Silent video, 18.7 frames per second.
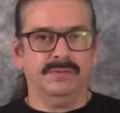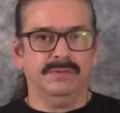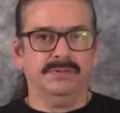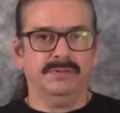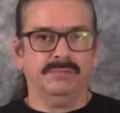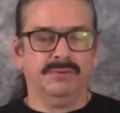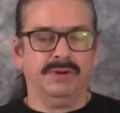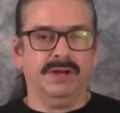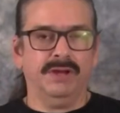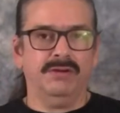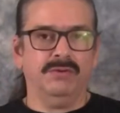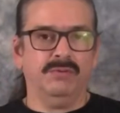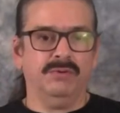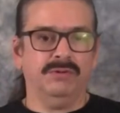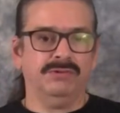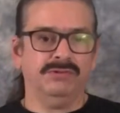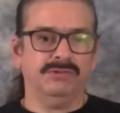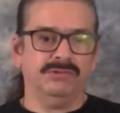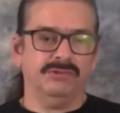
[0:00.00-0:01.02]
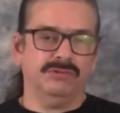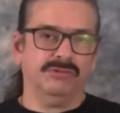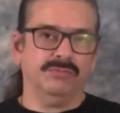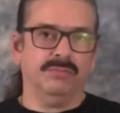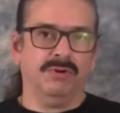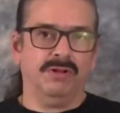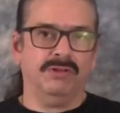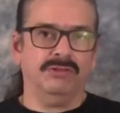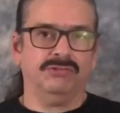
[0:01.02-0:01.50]
soprano, which is the
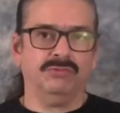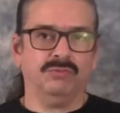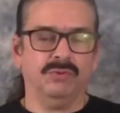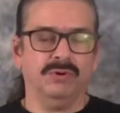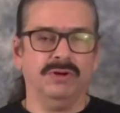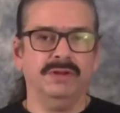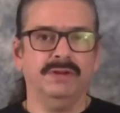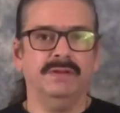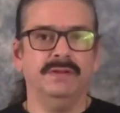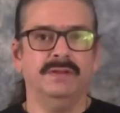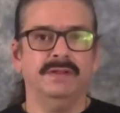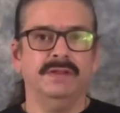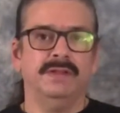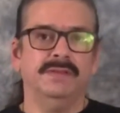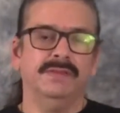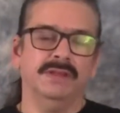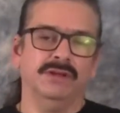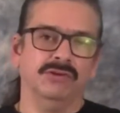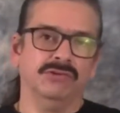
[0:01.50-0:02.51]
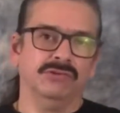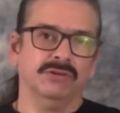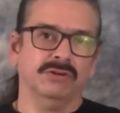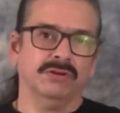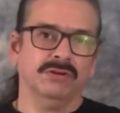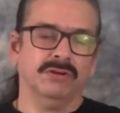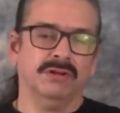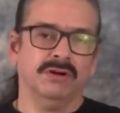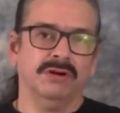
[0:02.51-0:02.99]
smallest one. Then it goes a
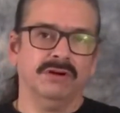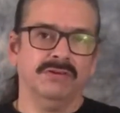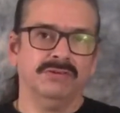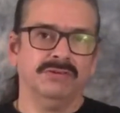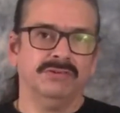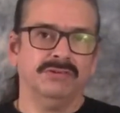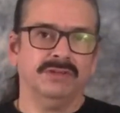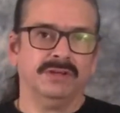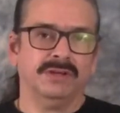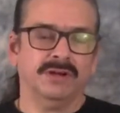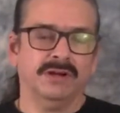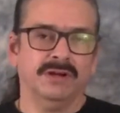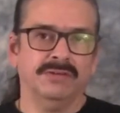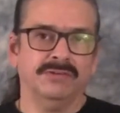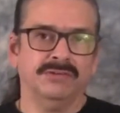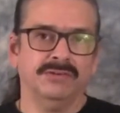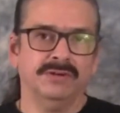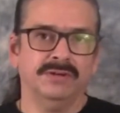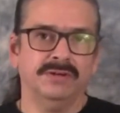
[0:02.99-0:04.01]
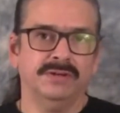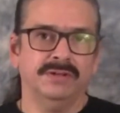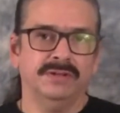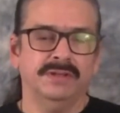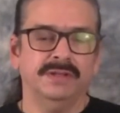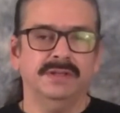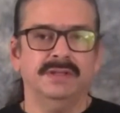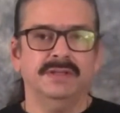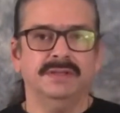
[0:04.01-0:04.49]
little larger to the concert.
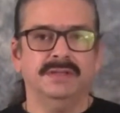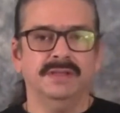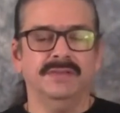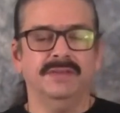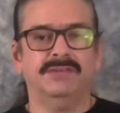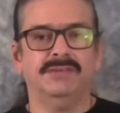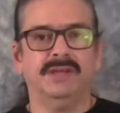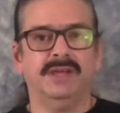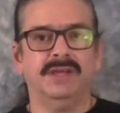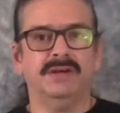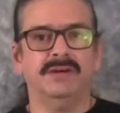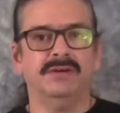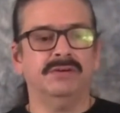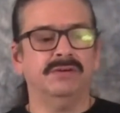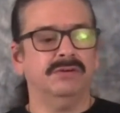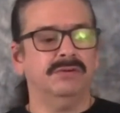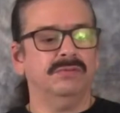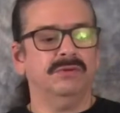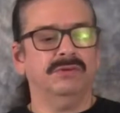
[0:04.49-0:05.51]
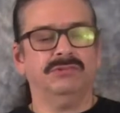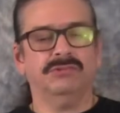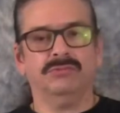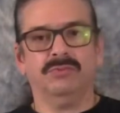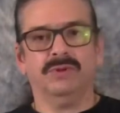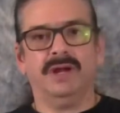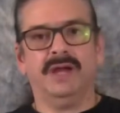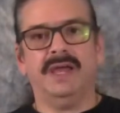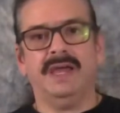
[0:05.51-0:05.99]
Then the tenor, which is
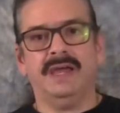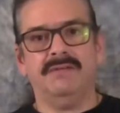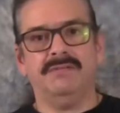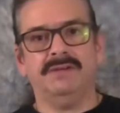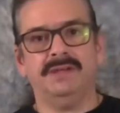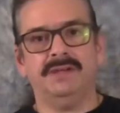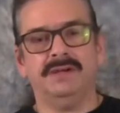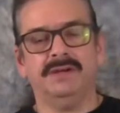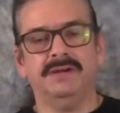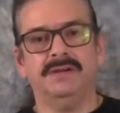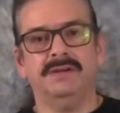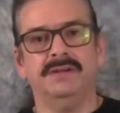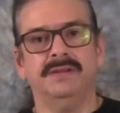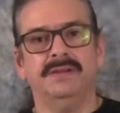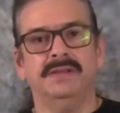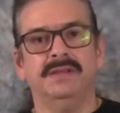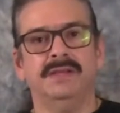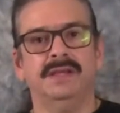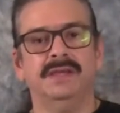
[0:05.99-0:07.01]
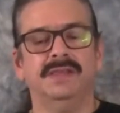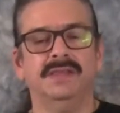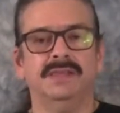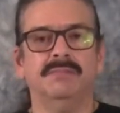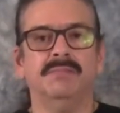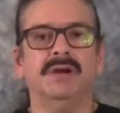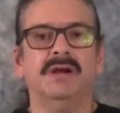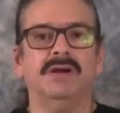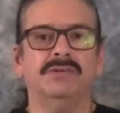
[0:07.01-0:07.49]
what I have here, and then
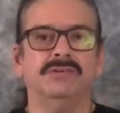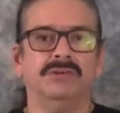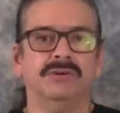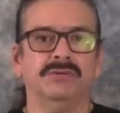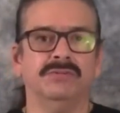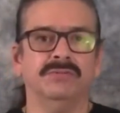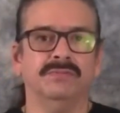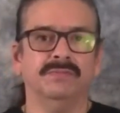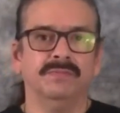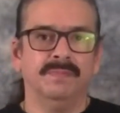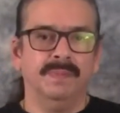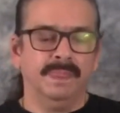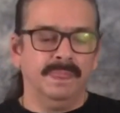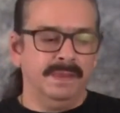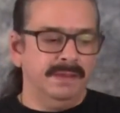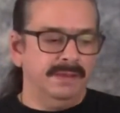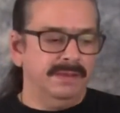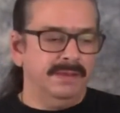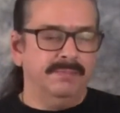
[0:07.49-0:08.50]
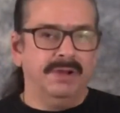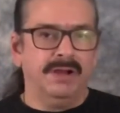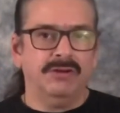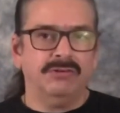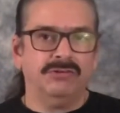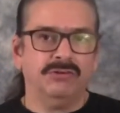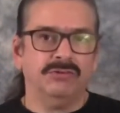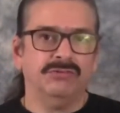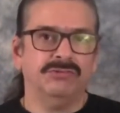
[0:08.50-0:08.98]
the baritone. The
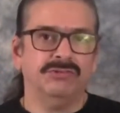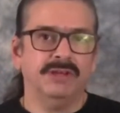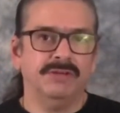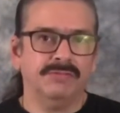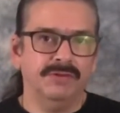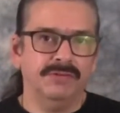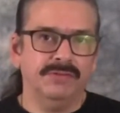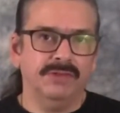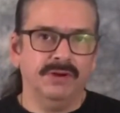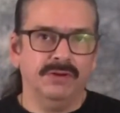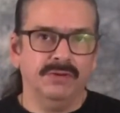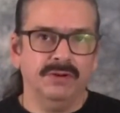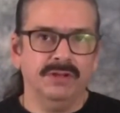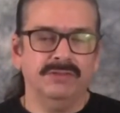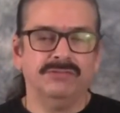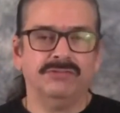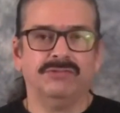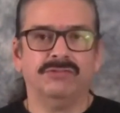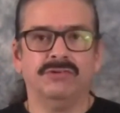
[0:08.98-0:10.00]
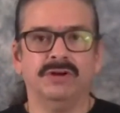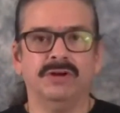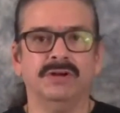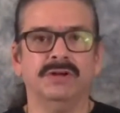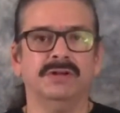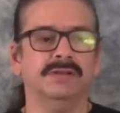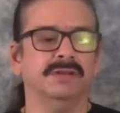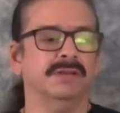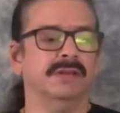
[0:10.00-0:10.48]
baritone's different though. It's
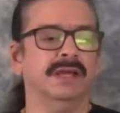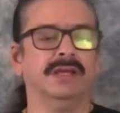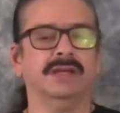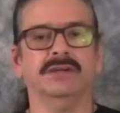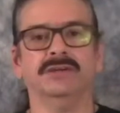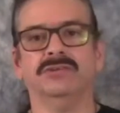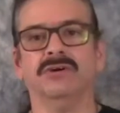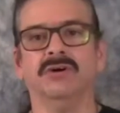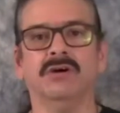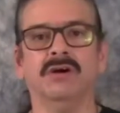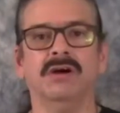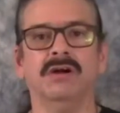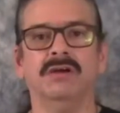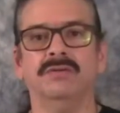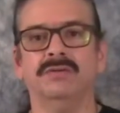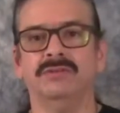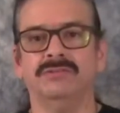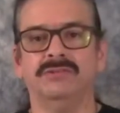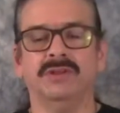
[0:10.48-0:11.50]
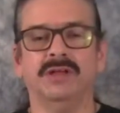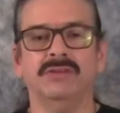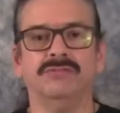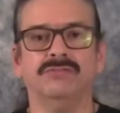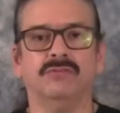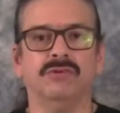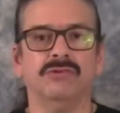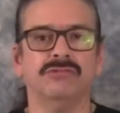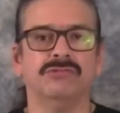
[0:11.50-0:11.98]
strung like a guitar. It still has
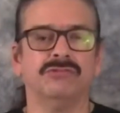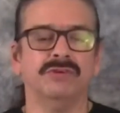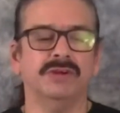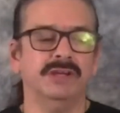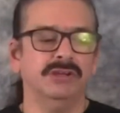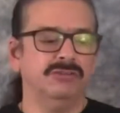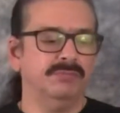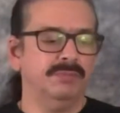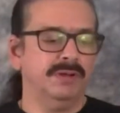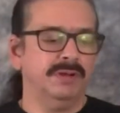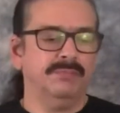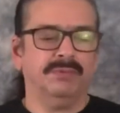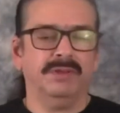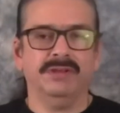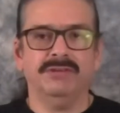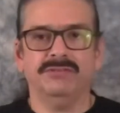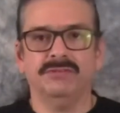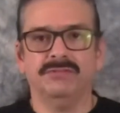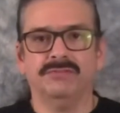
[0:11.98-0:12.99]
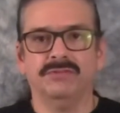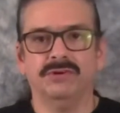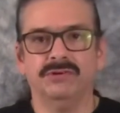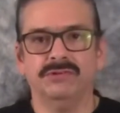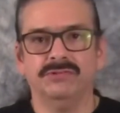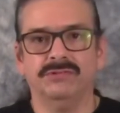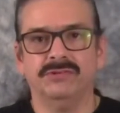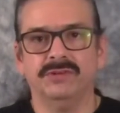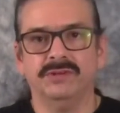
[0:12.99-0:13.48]
four strings, but it plays the
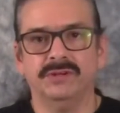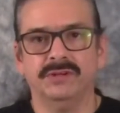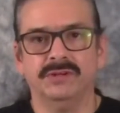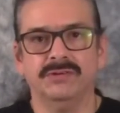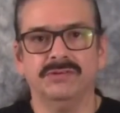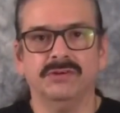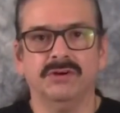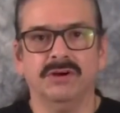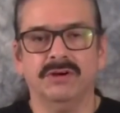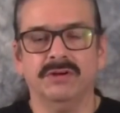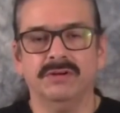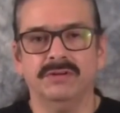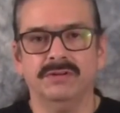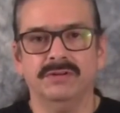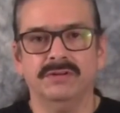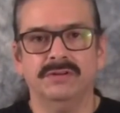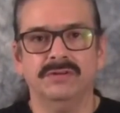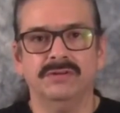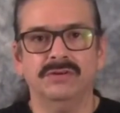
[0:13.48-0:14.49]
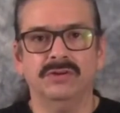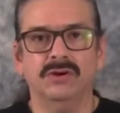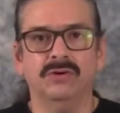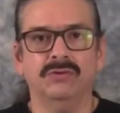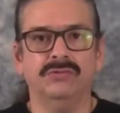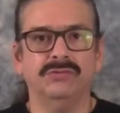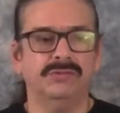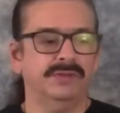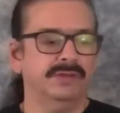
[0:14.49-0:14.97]
first guitar
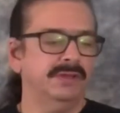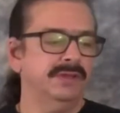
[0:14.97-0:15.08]
notes,